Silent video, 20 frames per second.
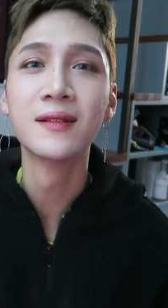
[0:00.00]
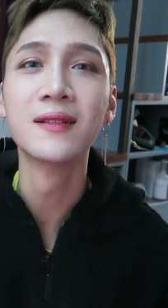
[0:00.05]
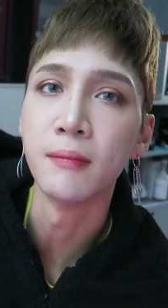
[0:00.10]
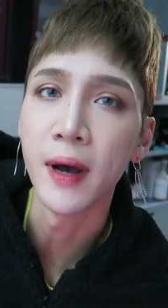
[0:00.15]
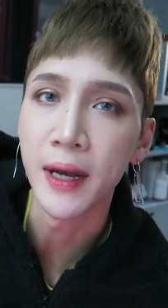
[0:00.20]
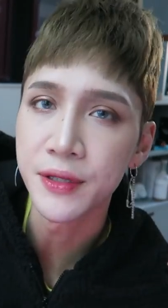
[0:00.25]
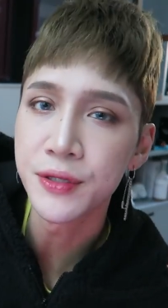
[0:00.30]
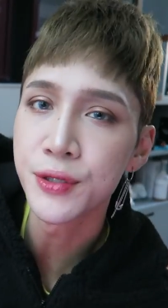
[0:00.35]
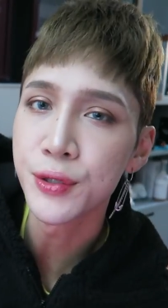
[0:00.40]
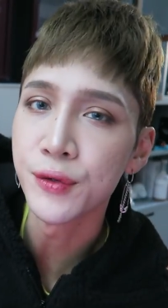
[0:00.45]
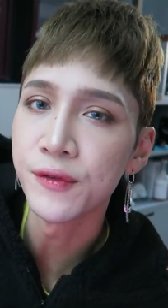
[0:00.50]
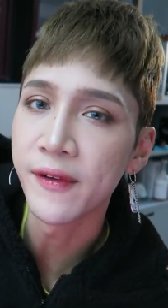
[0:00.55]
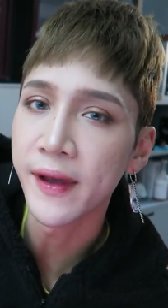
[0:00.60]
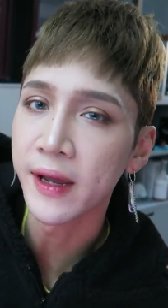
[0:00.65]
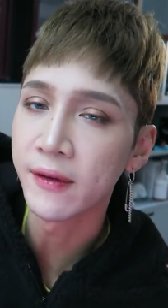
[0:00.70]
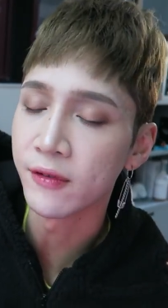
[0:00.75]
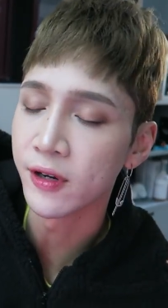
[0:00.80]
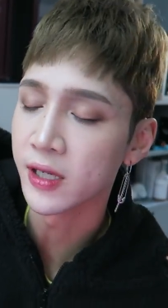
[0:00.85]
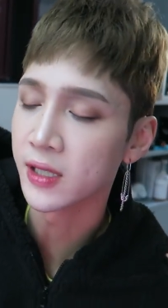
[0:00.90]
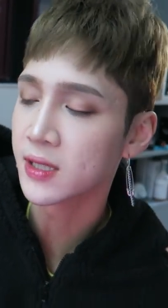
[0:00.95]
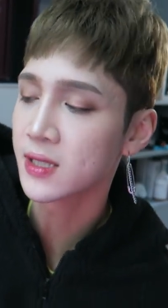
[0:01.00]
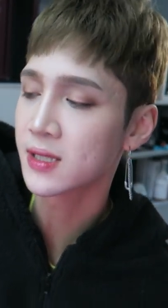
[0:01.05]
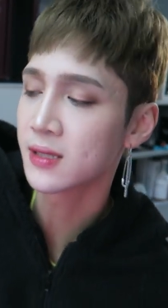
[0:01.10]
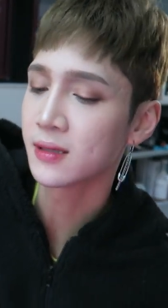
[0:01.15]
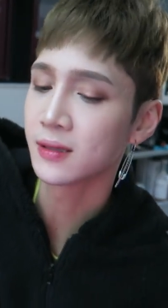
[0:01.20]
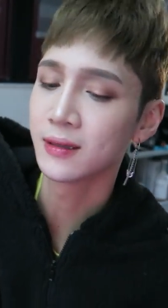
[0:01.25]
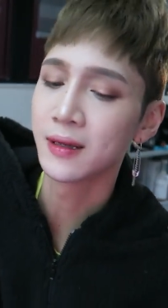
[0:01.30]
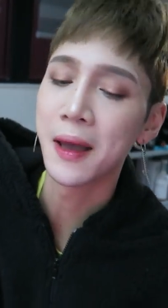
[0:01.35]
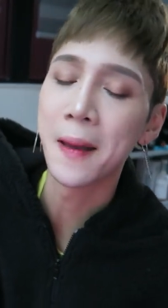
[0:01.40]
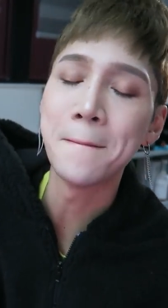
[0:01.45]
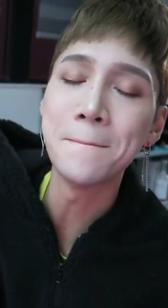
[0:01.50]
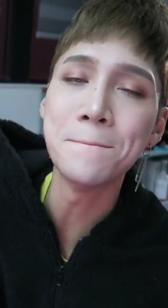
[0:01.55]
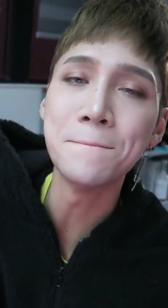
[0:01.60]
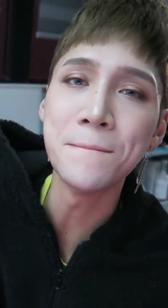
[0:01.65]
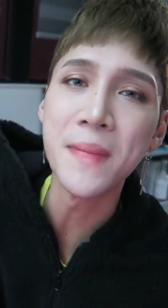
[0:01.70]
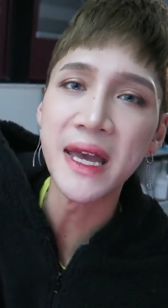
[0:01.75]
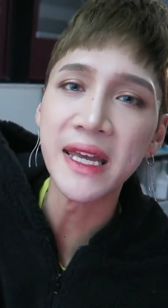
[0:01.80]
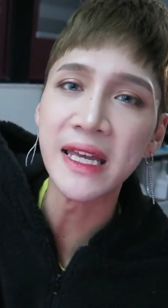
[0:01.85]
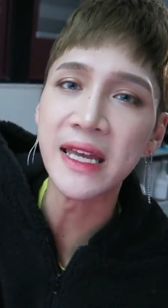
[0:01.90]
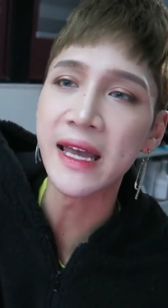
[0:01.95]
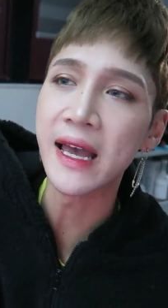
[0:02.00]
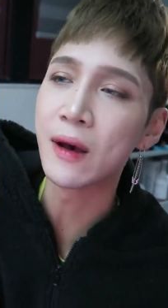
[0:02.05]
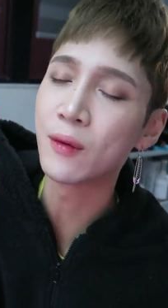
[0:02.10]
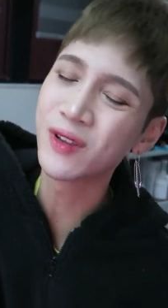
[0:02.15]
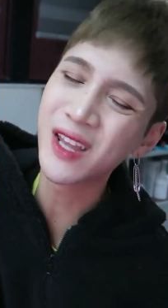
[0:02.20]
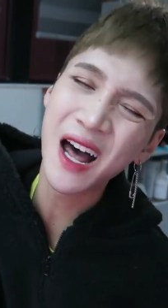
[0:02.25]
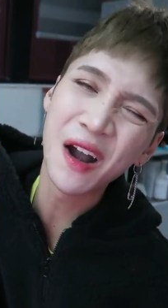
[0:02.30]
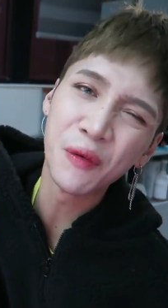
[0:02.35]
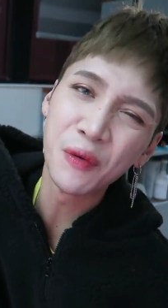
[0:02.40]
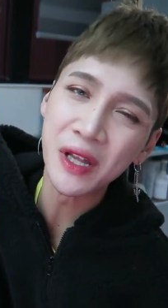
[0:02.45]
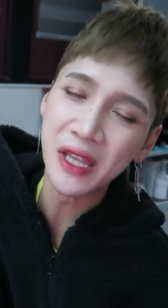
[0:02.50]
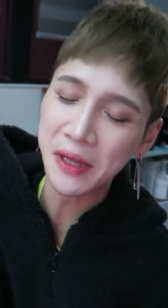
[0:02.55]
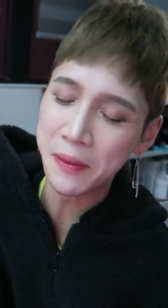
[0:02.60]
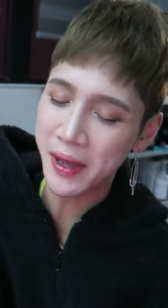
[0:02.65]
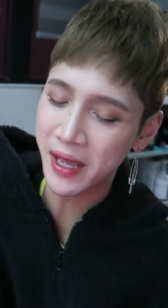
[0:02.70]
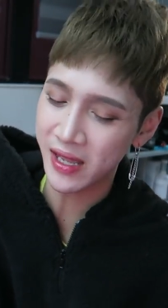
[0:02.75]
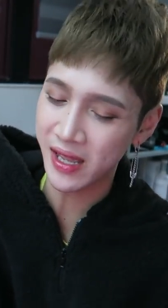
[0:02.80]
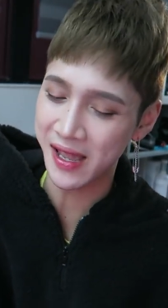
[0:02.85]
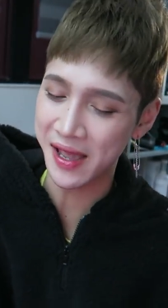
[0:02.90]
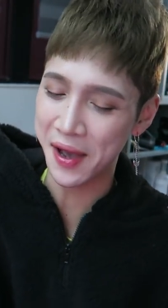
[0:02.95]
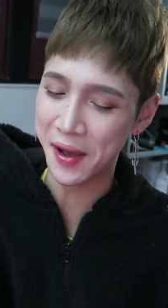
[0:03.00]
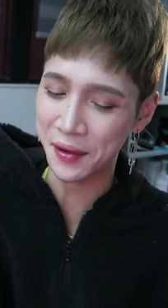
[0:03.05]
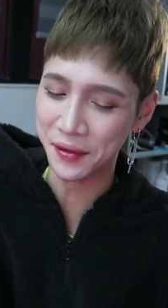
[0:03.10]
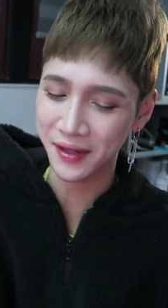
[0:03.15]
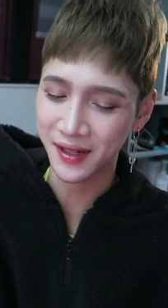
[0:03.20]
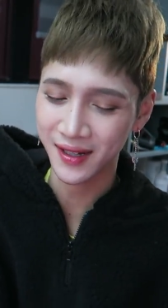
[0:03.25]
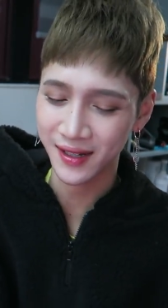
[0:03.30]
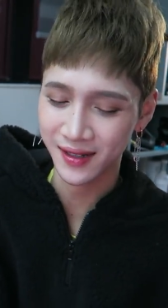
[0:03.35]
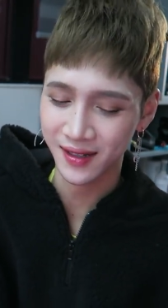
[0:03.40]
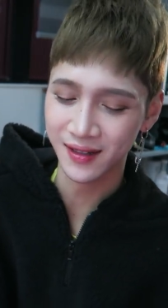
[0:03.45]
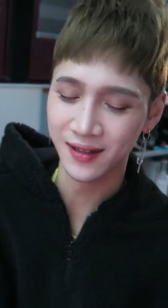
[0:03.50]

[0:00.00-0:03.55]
my two favorites. Making out. Well, not really making out.